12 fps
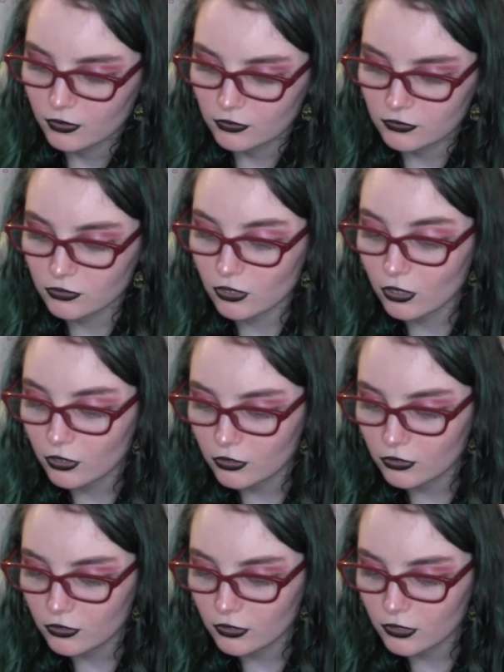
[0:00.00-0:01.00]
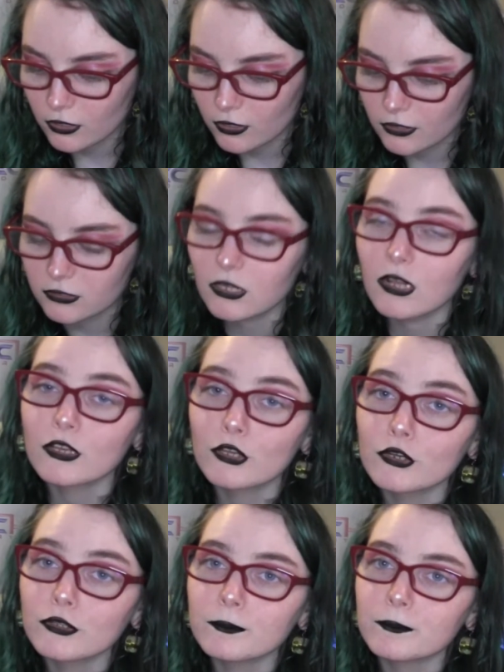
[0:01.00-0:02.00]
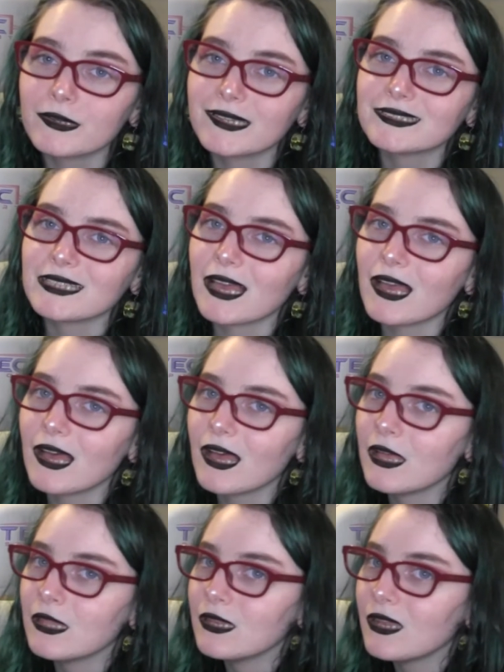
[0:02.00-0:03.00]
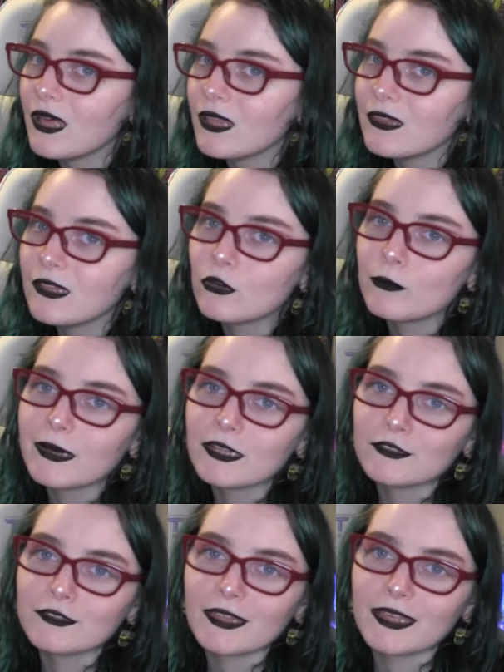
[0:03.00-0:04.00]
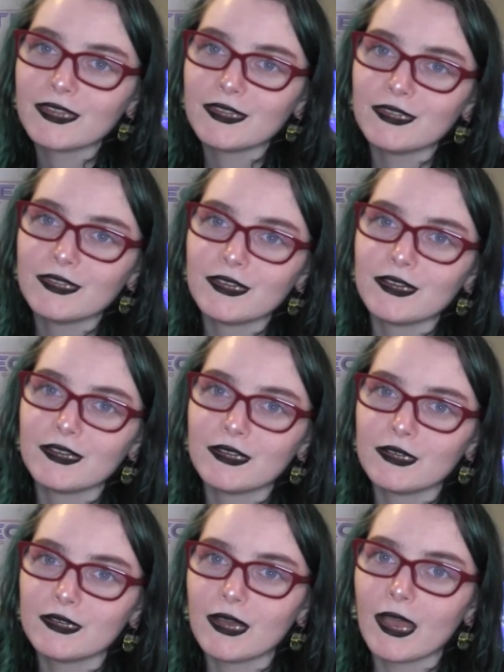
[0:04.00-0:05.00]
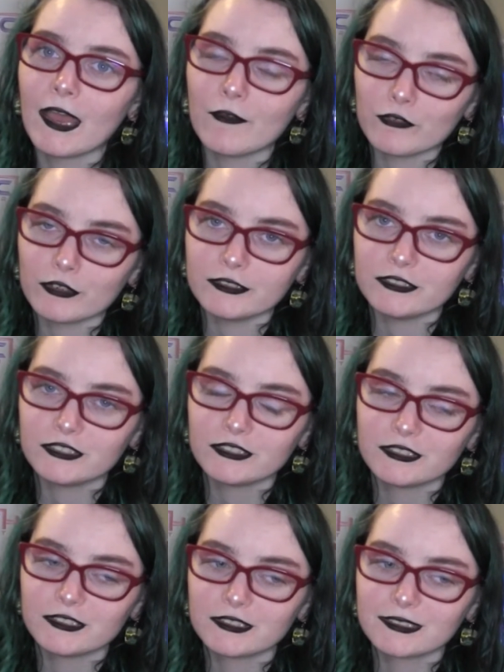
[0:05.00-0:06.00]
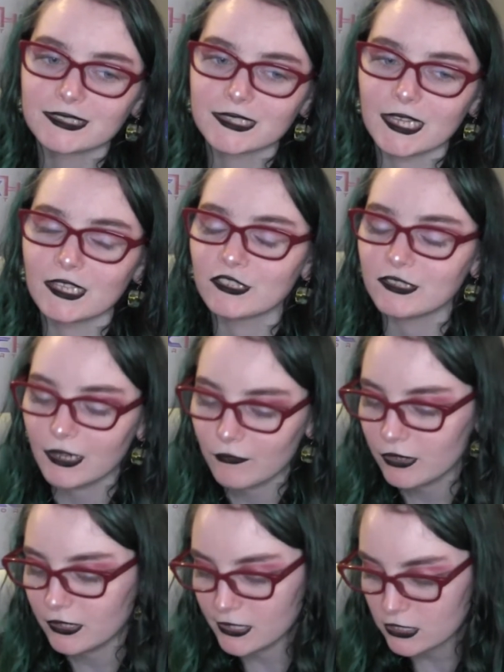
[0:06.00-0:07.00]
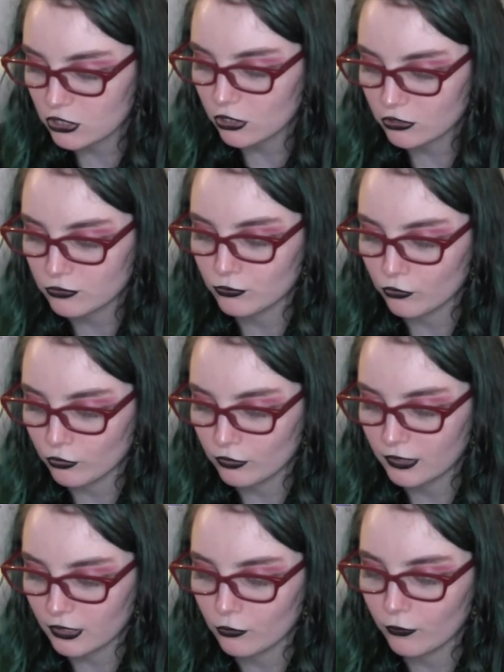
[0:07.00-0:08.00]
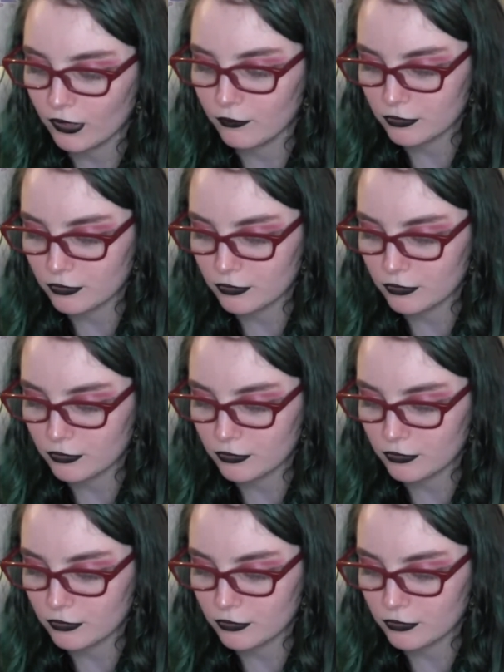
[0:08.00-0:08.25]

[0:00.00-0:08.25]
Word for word: It's not it's not good, but it's a, a little better than average. They could definitely charge more, get away